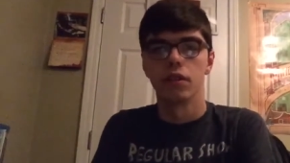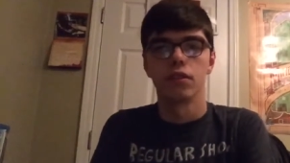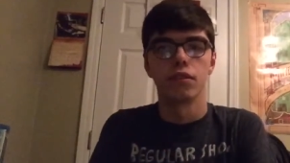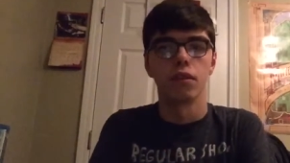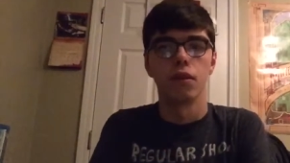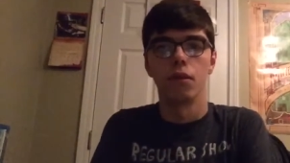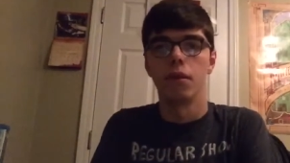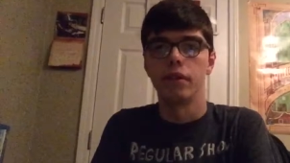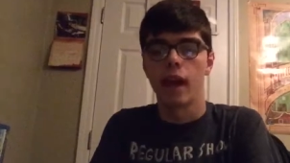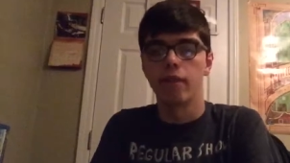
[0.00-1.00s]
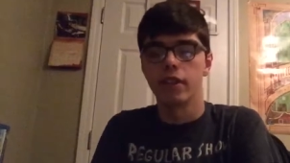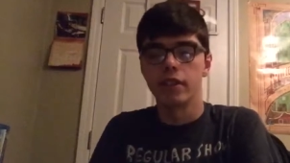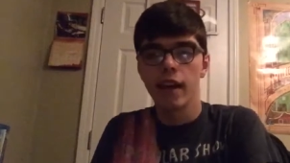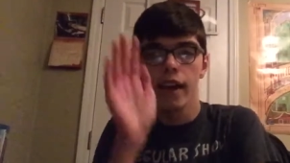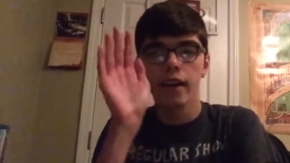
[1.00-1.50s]
So, and have a good
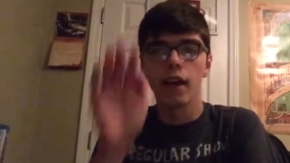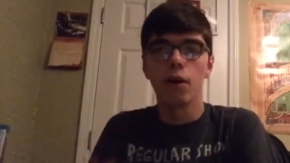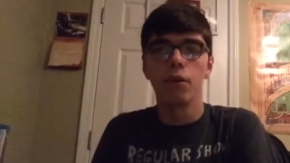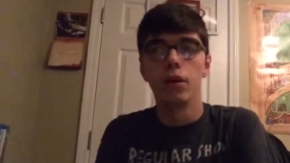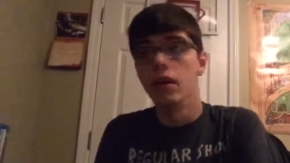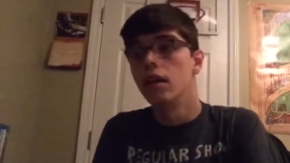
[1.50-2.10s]
day, and I'll...